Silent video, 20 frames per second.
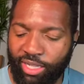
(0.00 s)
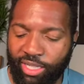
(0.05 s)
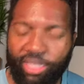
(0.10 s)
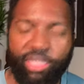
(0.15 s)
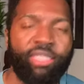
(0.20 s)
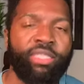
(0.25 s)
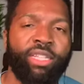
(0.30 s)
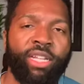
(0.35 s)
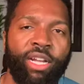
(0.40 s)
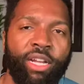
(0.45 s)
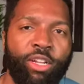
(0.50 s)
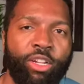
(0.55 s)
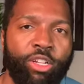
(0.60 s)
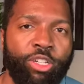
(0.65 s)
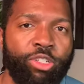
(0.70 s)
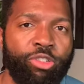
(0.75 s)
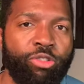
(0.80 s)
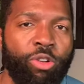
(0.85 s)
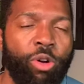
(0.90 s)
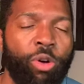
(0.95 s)
in
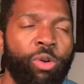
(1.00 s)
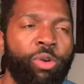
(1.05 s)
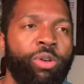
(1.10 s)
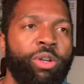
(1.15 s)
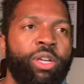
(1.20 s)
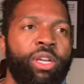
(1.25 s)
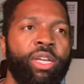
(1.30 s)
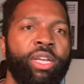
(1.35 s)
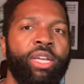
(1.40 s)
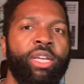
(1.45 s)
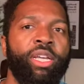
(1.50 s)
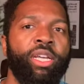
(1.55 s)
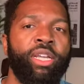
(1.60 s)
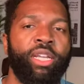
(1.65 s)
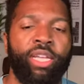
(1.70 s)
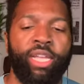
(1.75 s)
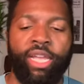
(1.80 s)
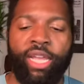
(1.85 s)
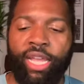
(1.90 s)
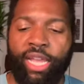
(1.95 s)
Dharavi, in a
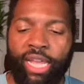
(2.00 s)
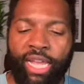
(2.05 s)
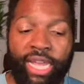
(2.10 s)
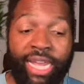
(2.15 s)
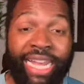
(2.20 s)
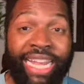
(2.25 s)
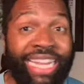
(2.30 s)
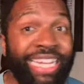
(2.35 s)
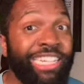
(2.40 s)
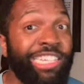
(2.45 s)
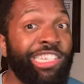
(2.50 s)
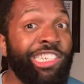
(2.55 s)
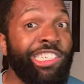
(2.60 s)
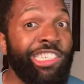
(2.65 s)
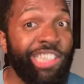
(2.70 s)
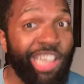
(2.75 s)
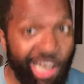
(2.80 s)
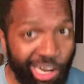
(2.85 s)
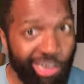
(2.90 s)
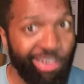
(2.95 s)
massive
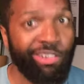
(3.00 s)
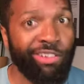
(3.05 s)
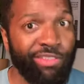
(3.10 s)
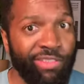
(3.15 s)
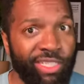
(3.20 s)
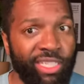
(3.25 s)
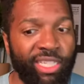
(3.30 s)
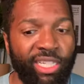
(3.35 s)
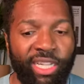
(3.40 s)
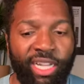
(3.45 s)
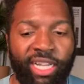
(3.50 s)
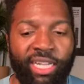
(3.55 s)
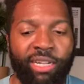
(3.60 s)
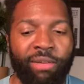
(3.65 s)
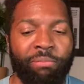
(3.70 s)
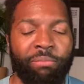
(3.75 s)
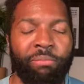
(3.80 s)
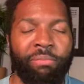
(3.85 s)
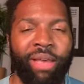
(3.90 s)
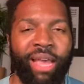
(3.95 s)
slum, in a still
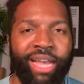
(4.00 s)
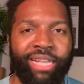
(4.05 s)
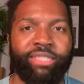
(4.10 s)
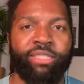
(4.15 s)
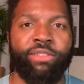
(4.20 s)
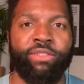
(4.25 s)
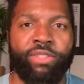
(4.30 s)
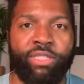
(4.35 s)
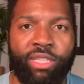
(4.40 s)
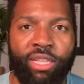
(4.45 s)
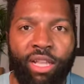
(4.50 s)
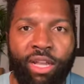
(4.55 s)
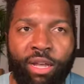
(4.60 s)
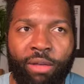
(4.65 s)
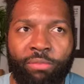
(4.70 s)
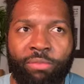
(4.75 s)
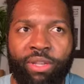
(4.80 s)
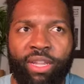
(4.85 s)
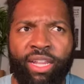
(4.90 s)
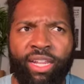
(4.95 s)
developing
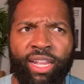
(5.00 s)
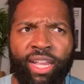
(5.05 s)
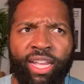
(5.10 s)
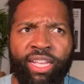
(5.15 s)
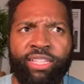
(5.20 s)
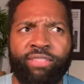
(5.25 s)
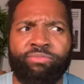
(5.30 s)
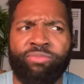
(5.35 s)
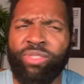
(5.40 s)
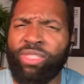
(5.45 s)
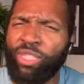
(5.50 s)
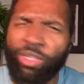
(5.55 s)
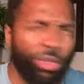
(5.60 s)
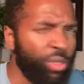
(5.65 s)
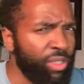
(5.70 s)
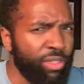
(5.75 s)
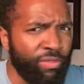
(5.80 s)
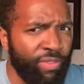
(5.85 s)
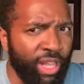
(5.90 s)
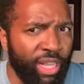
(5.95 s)
nation and
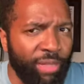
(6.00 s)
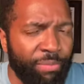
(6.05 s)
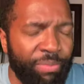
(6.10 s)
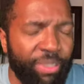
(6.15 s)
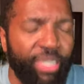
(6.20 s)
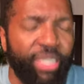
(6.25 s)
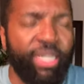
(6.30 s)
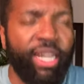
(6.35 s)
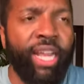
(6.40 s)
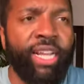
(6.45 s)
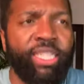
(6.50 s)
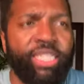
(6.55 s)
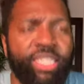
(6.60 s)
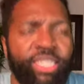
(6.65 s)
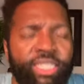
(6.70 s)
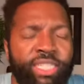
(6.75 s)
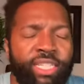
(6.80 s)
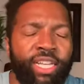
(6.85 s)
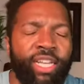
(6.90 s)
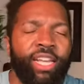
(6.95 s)
here we are in these
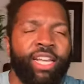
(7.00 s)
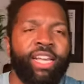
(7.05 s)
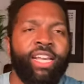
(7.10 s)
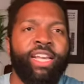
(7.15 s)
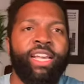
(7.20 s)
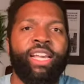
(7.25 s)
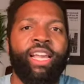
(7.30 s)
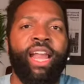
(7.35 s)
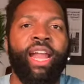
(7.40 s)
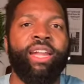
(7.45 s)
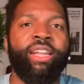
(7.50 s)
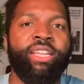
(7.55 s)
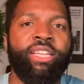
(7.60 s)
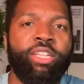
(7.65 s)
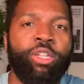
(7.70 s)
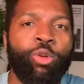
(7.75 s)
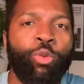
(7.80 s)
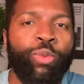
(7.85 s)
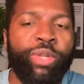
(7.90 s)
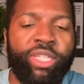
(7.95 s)
United States with
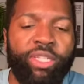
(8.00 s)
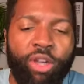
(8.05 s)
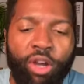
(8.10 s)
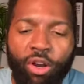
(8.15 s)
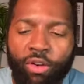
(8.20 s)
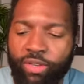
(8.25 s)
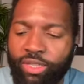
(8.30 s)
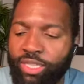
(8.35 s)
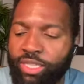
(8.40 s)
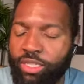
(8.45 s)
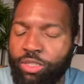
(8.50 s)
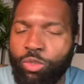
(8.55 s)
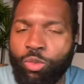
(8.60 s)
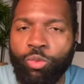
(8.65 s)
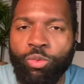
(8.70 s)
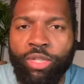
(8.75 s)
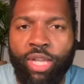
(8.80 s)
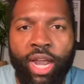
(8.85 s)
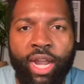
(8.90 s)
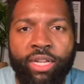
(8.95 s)
50 to
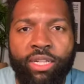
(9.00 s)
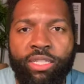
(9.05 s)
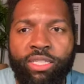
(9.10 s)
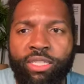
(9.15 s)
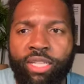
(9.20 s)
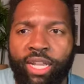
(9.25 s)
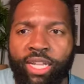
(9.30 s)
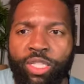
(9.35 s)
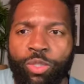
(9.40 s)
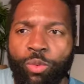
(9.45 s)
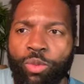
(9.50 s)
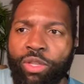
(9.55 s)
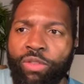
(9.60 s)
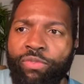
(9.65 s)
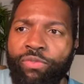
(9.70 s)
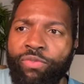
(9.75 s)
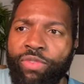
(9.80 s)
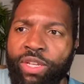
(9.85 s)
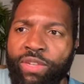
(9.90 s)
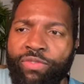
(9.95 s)
60,000 cases a
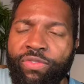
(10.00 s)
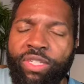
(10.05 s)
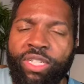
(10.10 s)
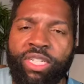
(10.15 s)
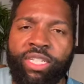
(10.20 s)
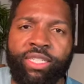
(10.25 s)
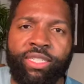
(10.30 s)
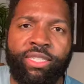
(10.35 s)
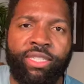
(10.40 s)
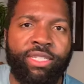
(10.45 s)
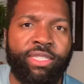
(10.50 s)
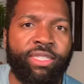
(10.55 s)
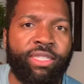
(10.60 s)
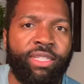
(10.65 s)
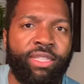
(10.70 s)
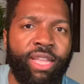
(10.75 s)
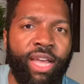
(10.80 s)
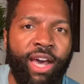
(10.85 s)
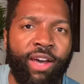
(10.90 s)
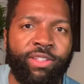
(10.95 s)
day, with
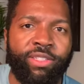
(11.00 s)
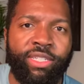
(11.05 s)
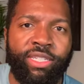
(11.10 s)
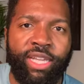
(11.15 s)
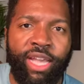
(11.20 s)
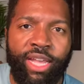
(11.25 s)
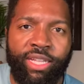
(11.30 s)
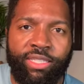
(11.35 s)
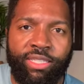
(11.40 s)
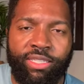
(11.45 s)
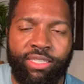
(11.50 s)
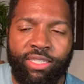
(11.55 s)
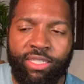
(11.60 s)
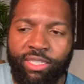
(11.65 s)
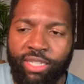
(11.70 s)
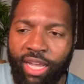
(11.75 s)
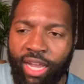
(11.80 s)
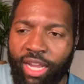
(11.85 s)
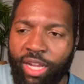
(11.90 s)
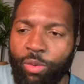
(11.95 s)
roughly 1,000 people
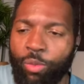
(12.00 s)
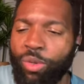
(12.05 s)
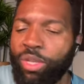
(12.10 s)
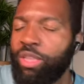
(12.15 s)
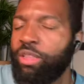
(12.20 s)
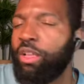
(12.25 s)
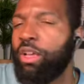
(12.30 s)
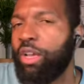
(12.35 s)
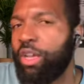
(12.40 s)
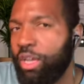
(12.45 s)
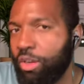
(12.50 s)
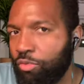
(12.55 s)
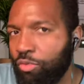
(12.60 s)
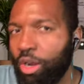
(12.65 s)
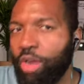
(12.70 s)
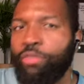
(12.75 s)
dying every day,